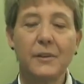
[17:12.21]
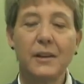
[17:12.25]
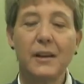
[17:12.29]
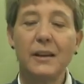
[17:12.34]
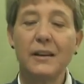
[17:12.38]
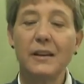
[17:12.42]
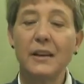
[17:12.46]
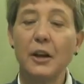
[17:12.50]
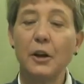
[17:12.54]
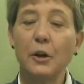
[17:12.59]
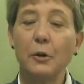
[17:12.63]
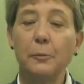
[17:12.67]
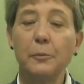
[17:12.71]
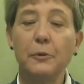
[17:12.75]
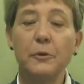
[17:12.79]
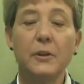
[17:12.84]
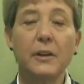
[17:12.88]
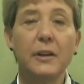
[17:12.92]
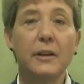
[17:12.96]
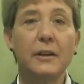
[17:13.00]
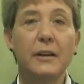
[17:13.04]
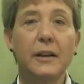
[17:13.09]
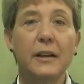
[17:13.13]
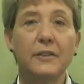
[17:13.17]
"can help you
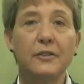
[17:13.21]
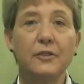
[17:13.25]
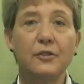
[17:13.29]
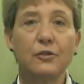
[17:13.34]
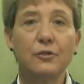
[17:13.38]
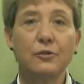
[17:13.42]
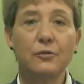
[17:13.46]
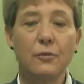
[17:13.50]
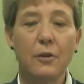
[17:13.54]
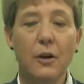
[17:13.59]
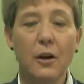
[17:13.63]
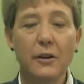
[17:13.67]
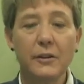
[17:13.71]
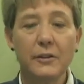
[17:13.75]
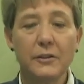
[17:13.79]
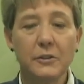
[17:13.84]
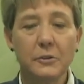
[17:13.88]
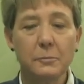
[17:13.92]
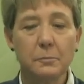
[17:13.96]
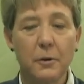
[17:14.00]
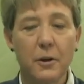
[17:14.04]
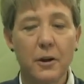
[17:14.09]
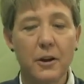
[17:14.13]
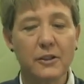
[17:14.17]
get as strong
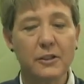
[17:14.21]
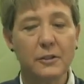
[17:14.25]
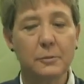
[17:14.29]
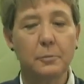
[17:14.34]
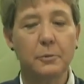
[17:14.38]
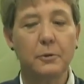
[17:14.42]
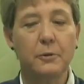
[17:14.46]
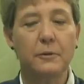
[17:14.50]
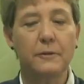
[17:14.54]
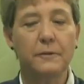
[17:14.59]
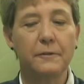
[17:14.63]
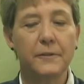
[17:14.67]
as possible